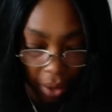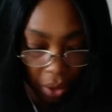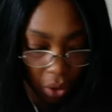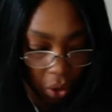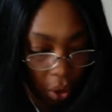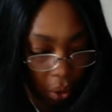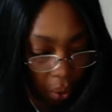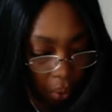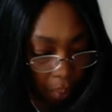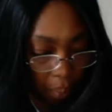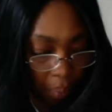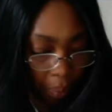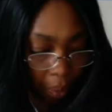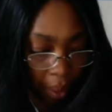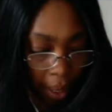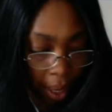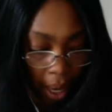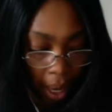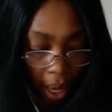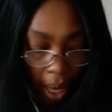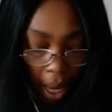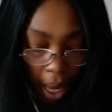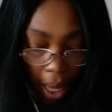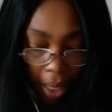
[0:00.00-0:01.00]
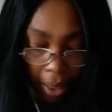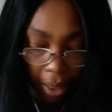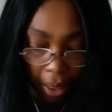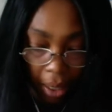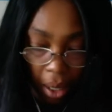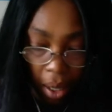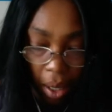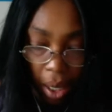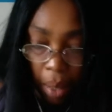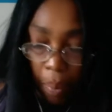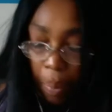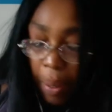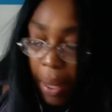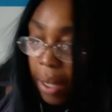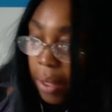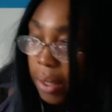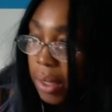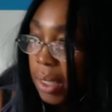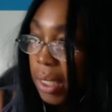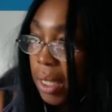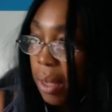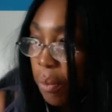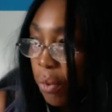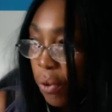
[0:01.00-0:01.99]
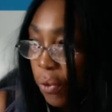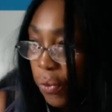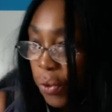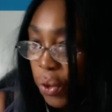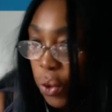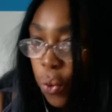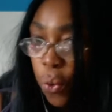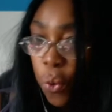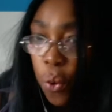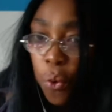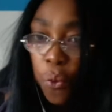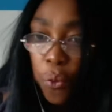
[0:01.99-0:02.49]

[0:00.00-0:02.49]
So it's all about some of you